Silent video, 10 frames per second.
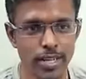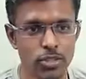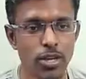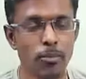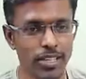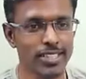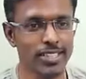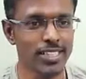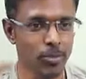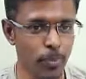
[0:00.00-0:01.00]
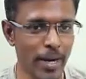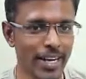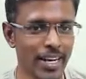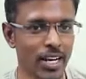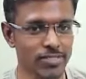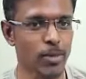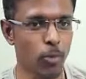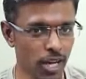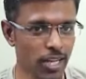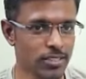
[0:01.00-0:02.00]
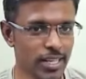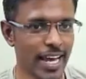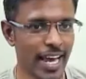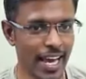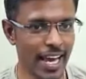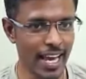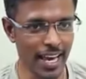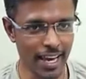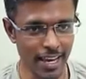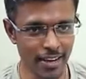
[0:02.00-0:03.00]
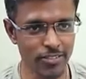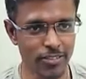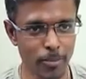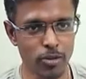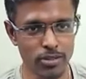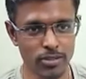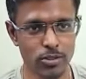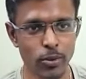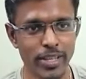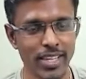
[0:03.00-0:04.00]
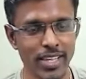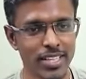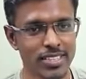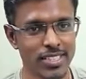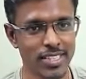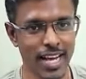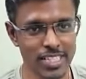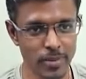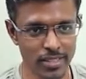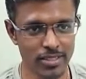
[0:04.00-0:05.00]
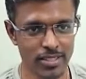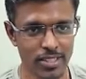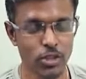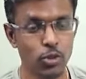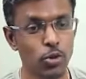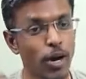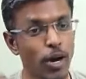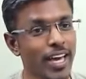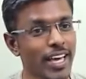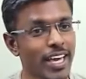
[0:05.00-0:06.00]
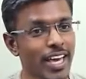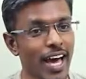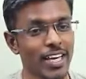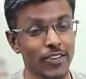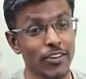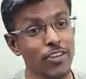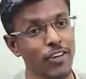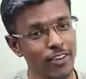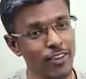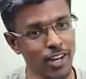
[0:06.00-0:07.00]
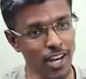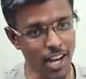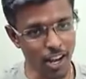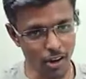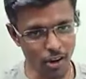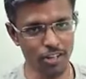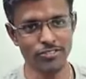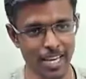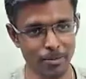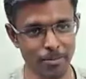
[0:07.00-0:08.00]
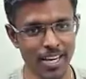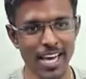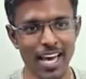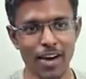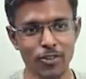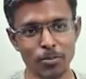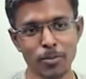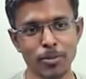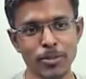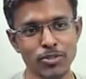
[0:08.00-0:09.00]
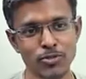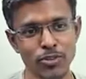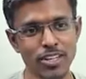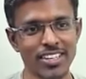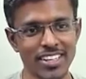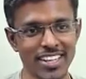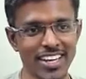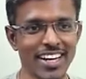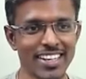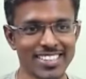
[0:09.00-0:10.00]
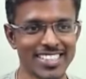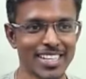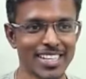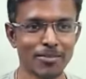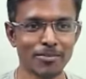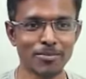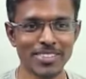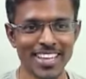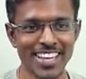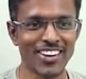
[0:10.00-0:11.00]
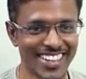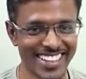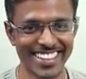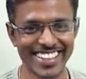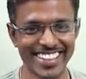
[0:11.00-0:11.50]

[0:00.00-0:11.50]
I'm looking, there's this pattern of self-sabotage that I have about doing things in the last minute. Though even if I have a lot of time, I would purposefully create something or the other